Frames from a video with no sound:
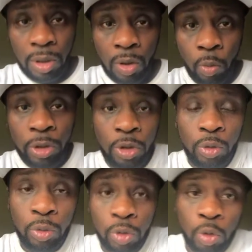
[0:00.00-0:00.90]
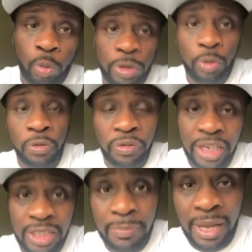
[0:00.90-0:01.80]
what do you do when you
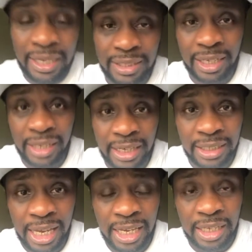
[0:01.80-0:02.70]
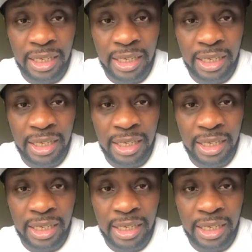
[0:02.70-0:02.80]
face a mindset like that